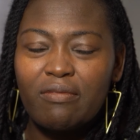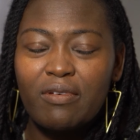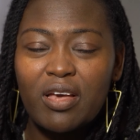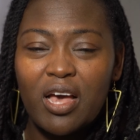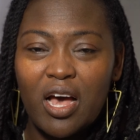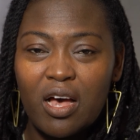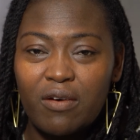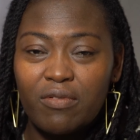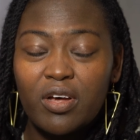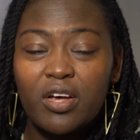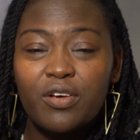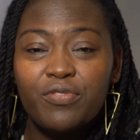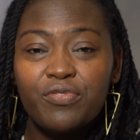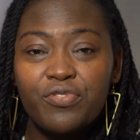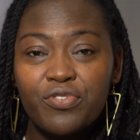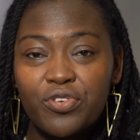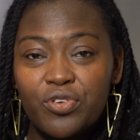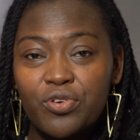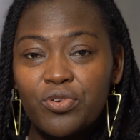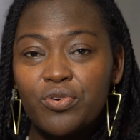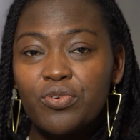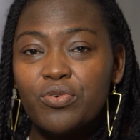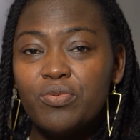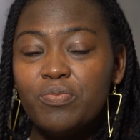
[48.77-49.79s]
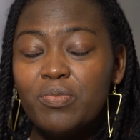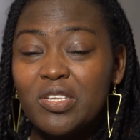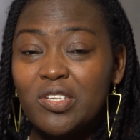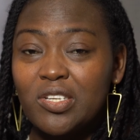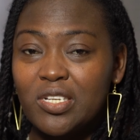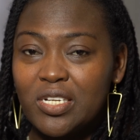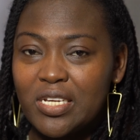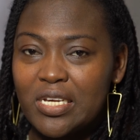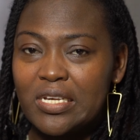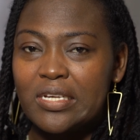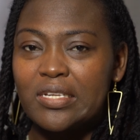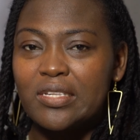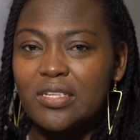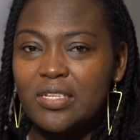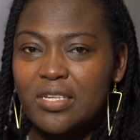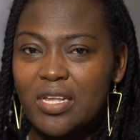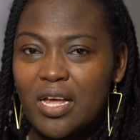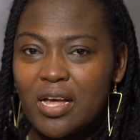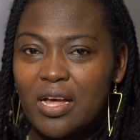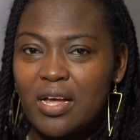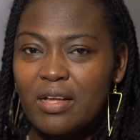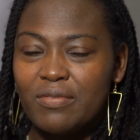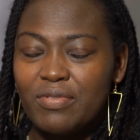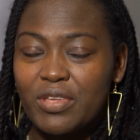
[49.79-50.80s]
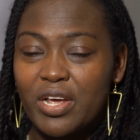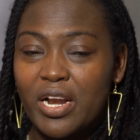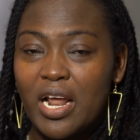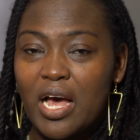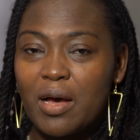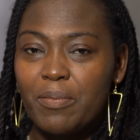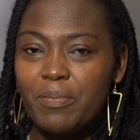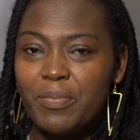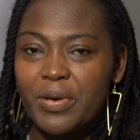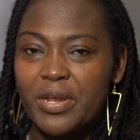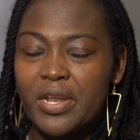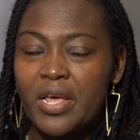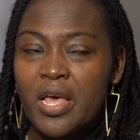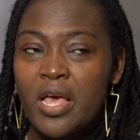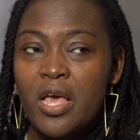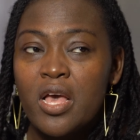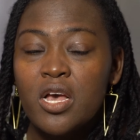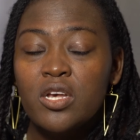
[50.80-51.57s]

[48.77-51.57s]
cover a few mistakes that happen.